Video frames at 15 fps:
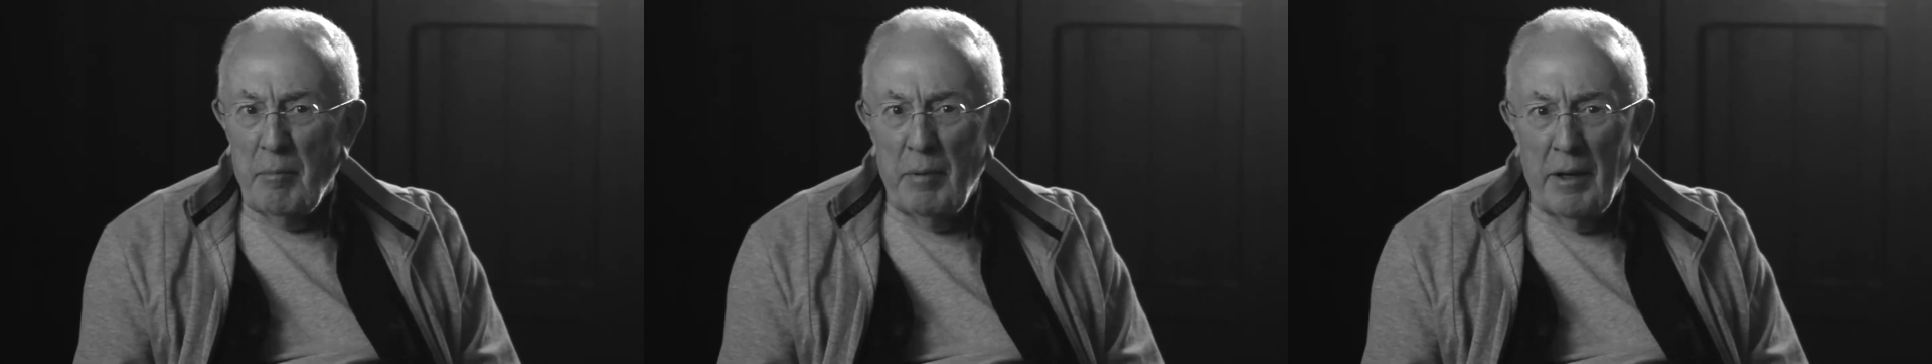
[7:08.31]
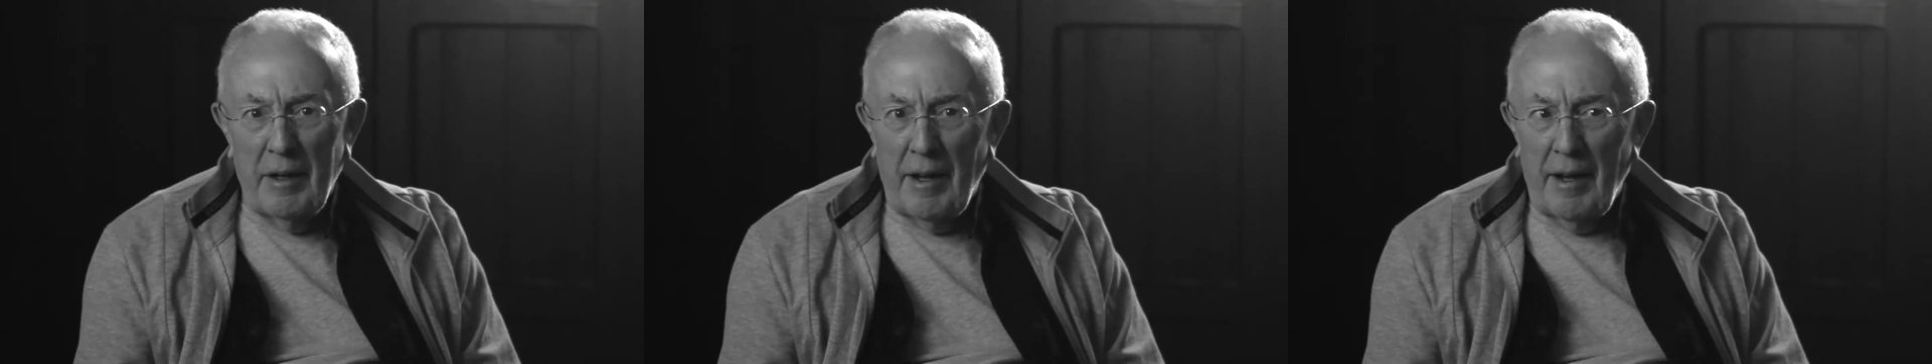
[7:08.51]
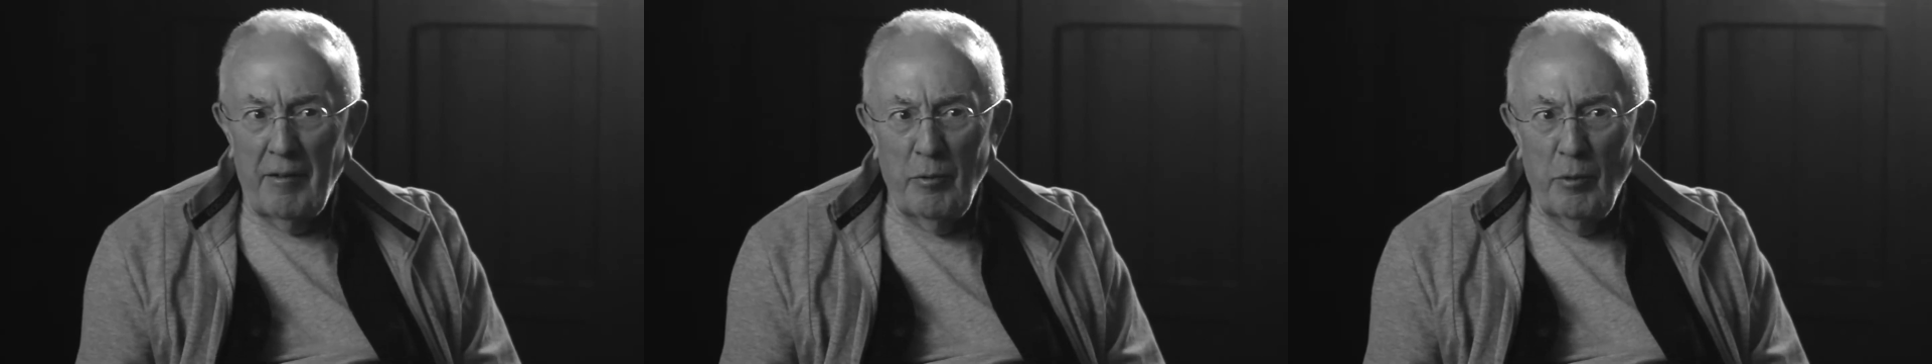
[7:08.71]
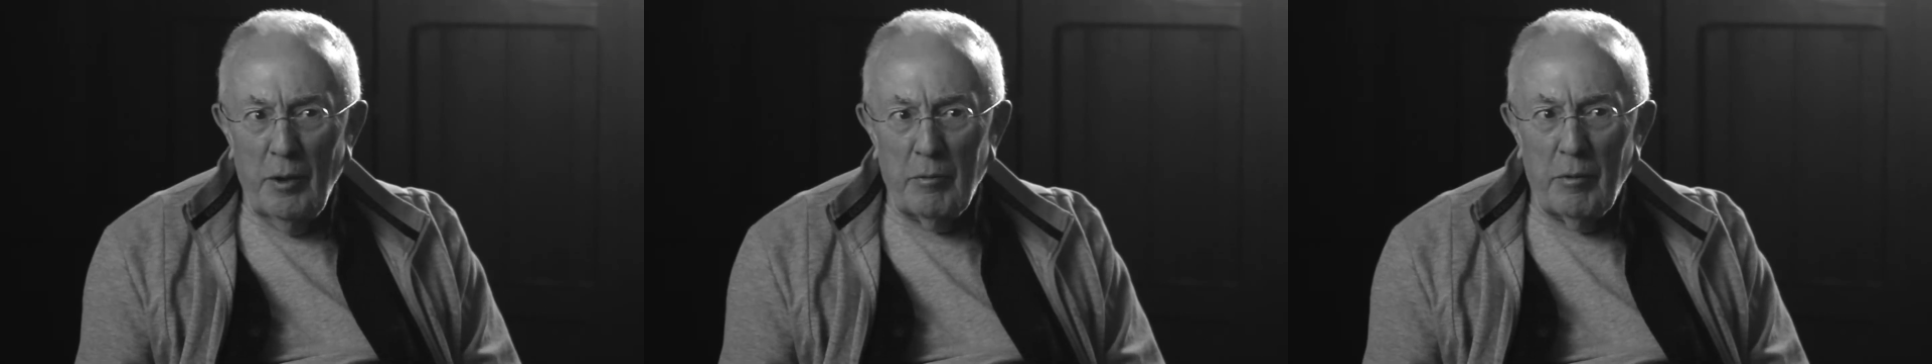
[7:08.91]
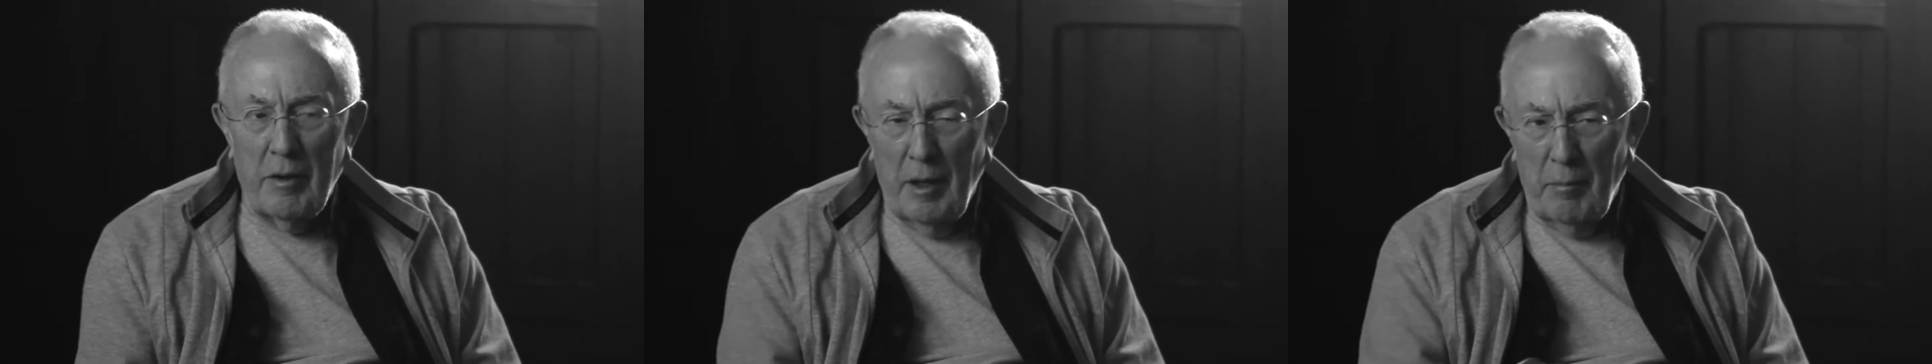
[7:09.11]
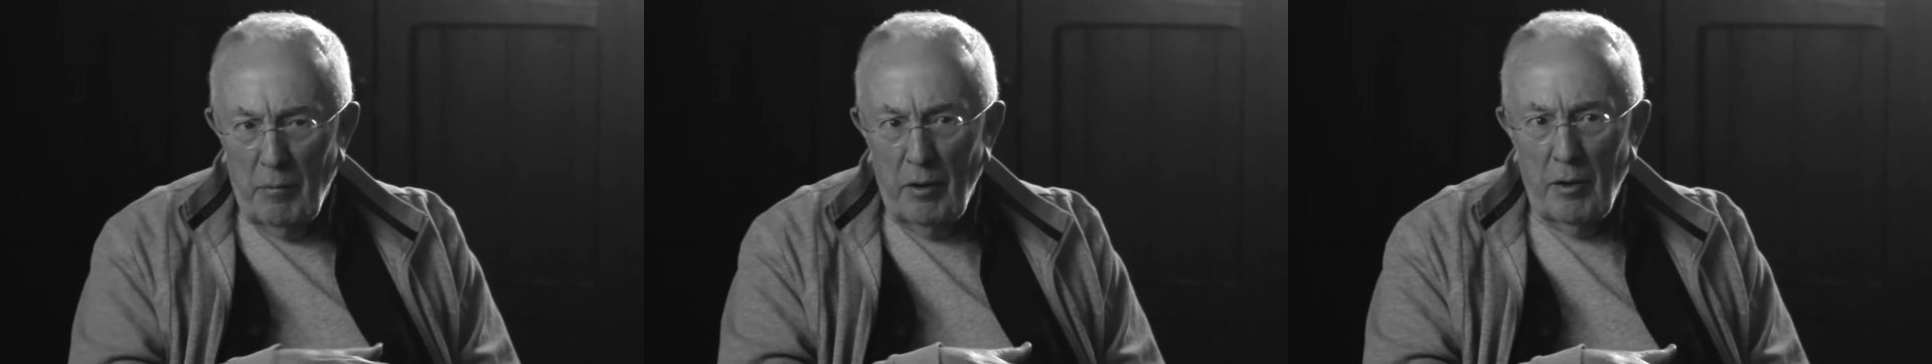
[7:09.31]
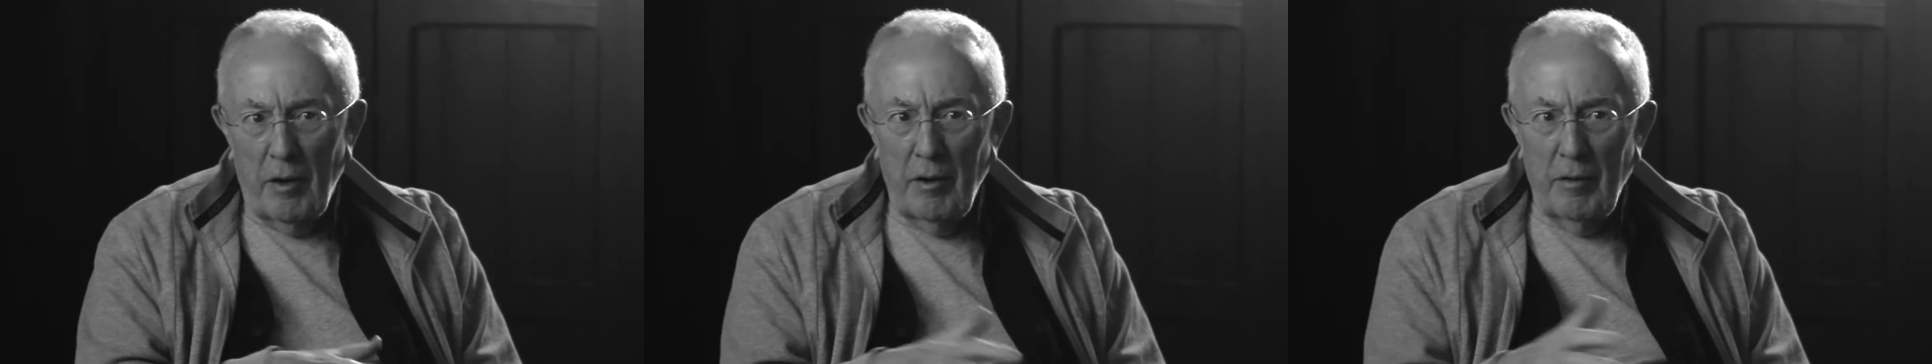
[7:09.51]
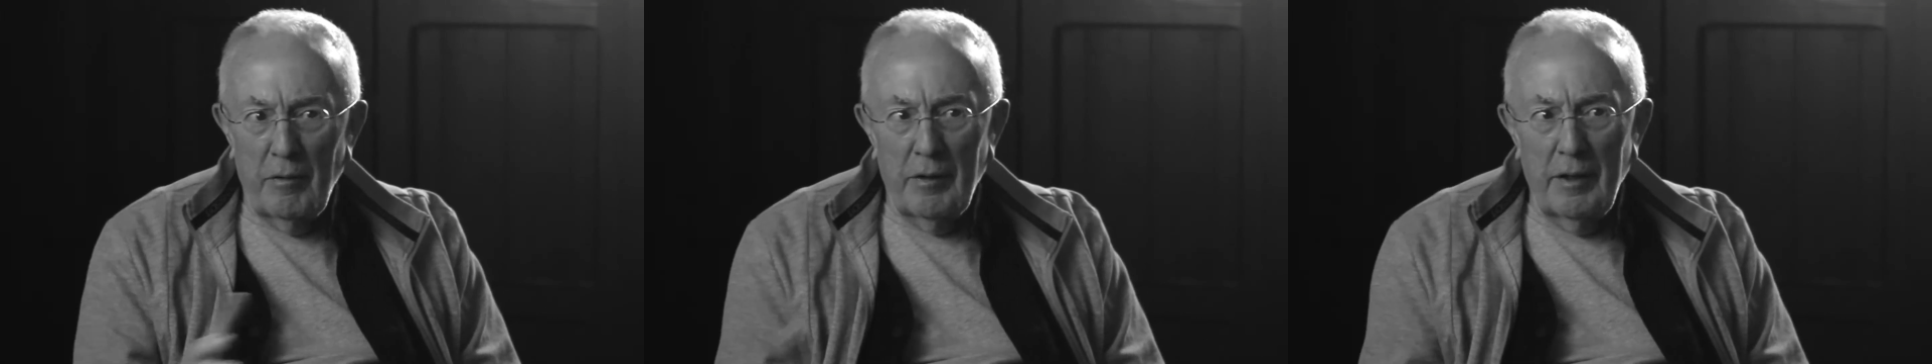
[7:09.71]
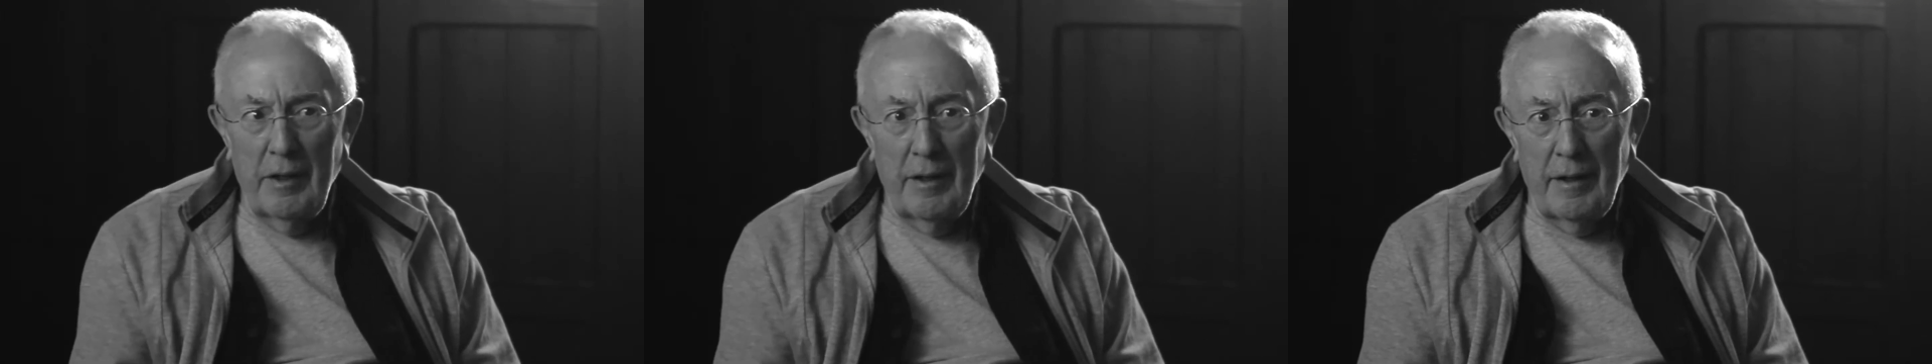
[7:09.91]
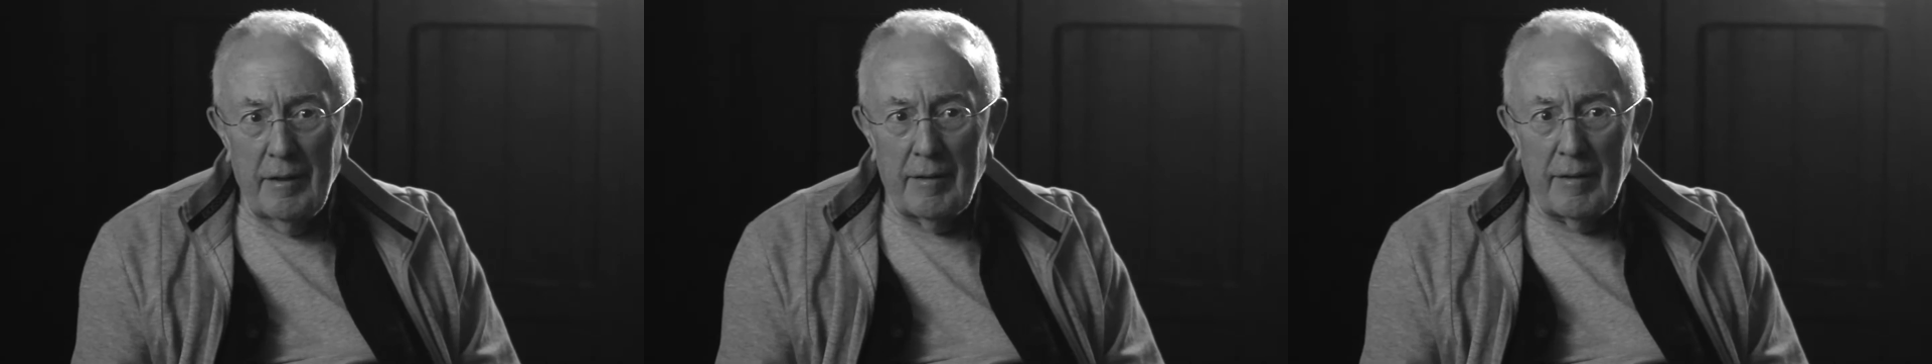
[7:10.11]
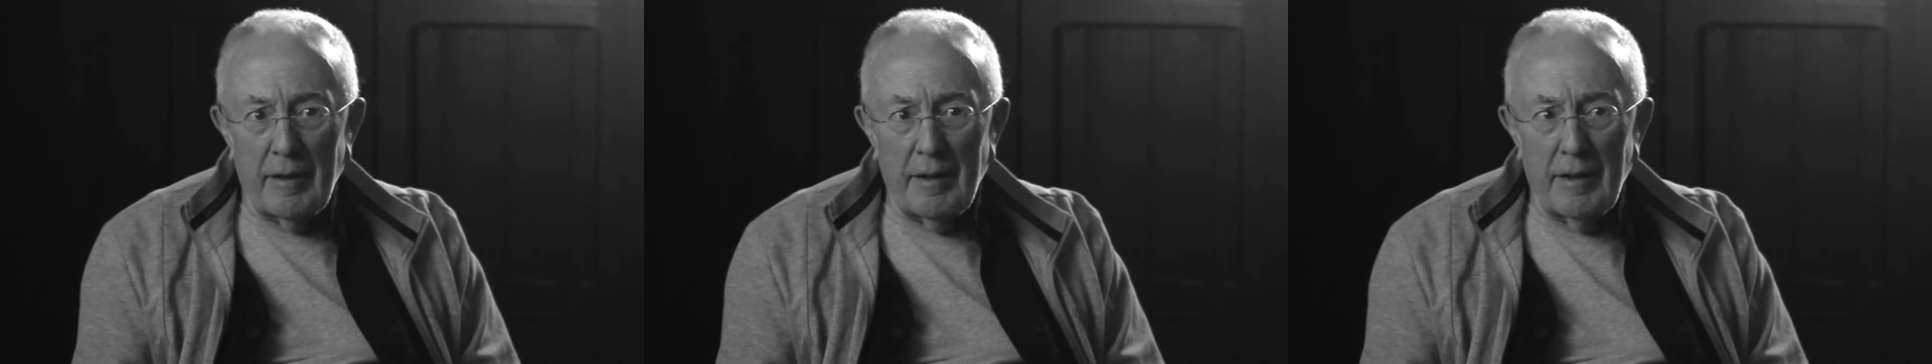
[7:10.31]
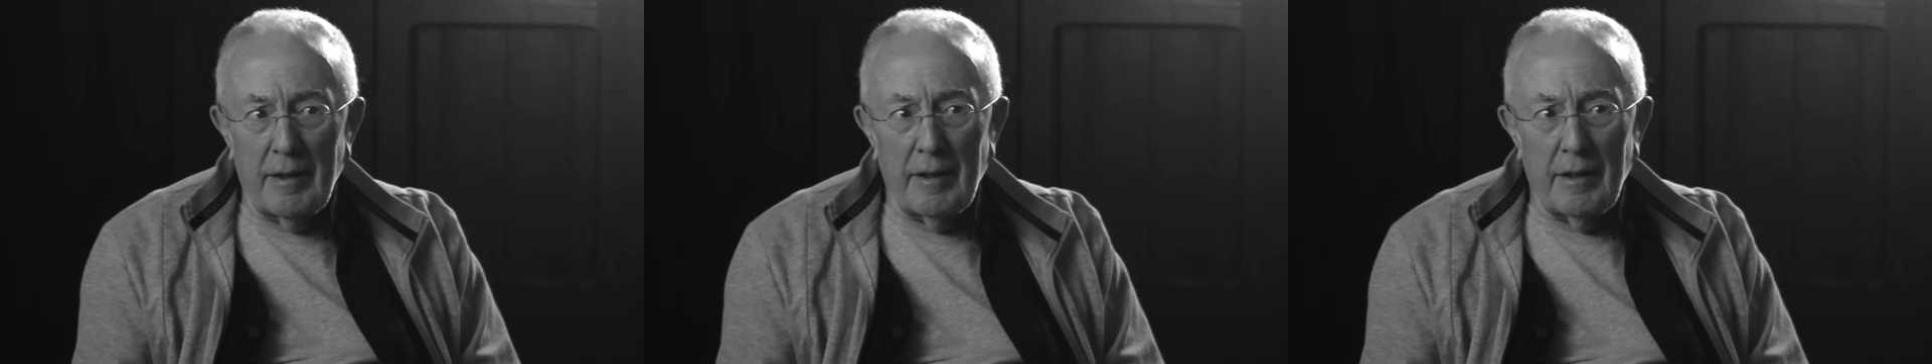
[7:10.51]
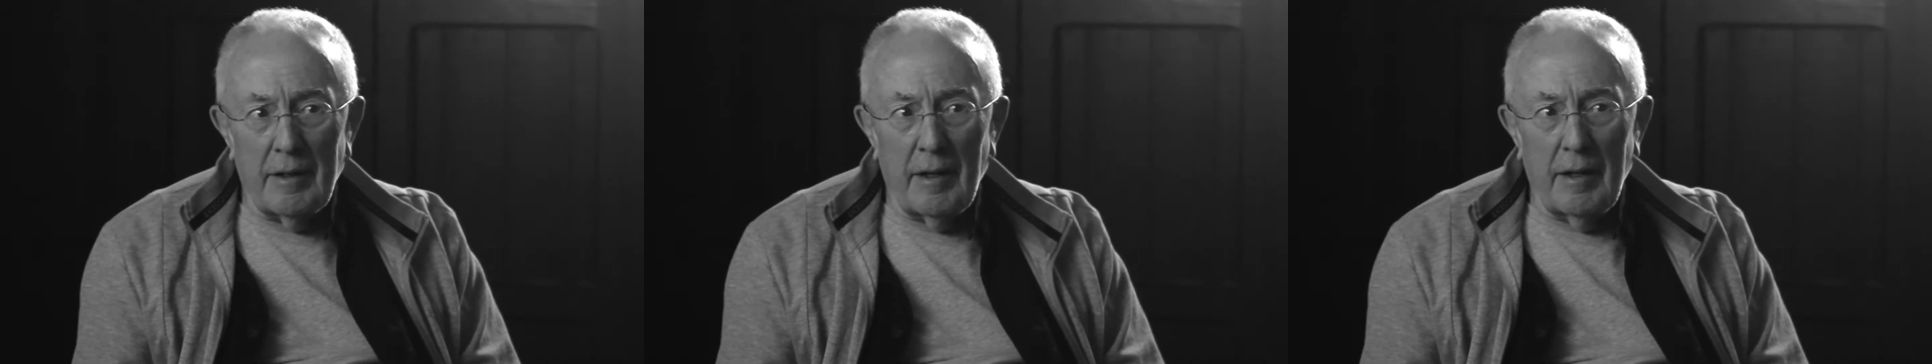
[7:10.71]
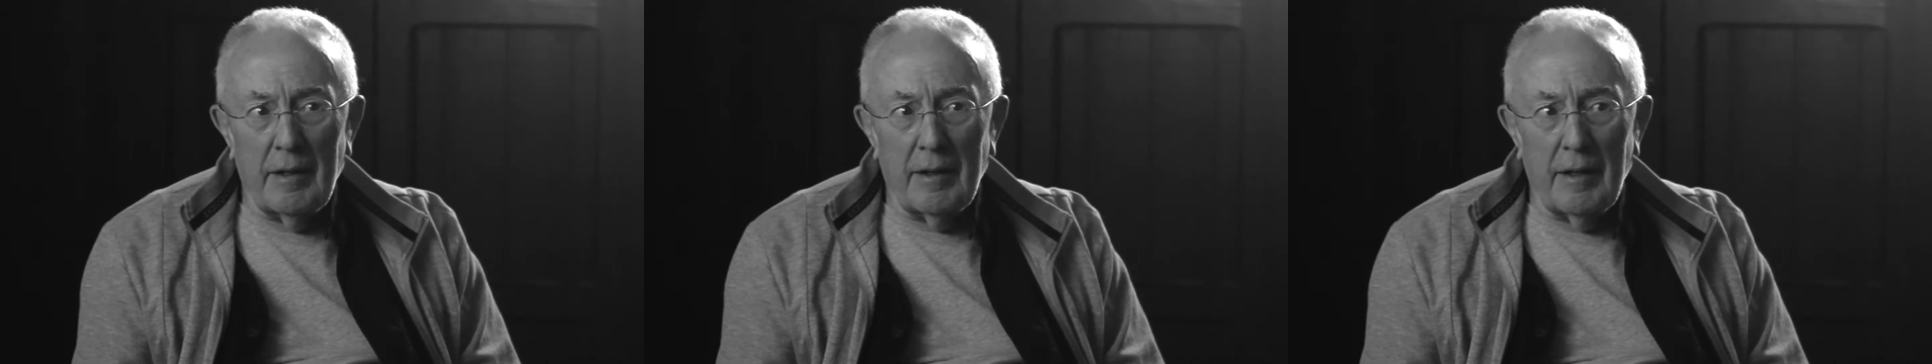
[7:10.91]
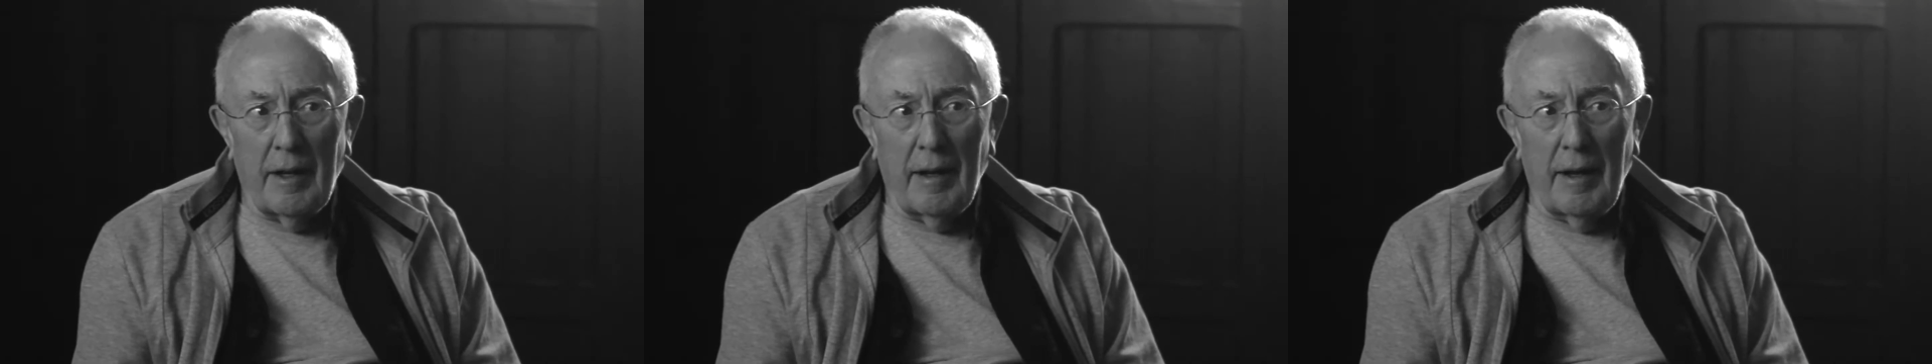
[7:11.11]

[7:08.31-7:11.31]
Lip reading: But I've worked with him over years, and